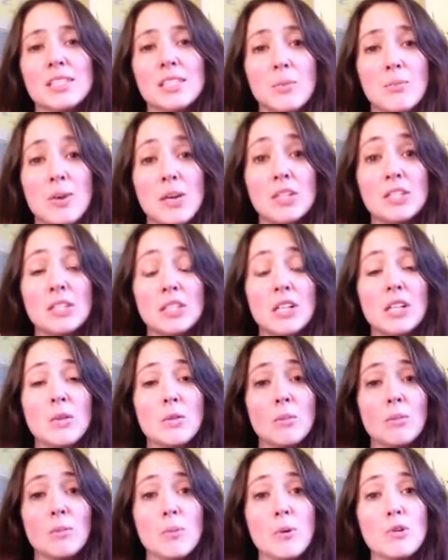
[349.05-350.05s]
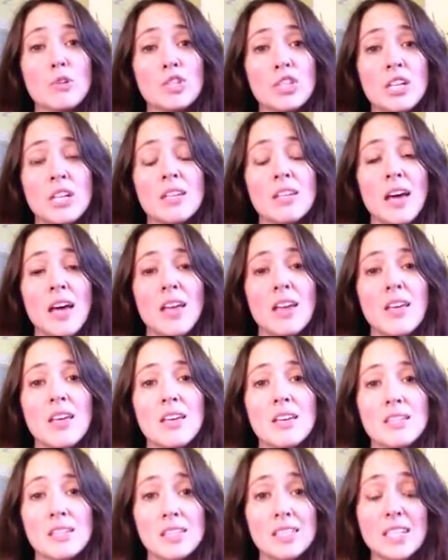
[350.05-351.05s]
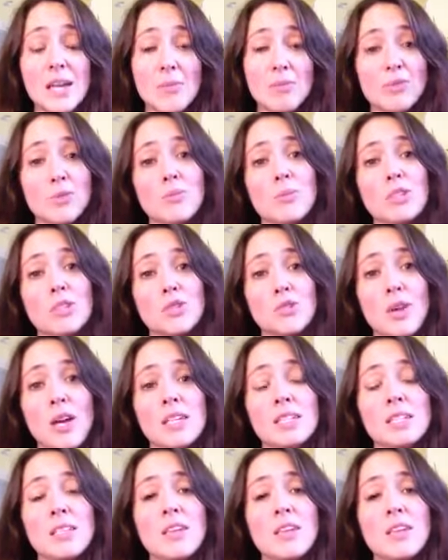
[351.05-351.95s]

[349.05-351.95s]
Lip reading: the mental emotion that stems from the stress,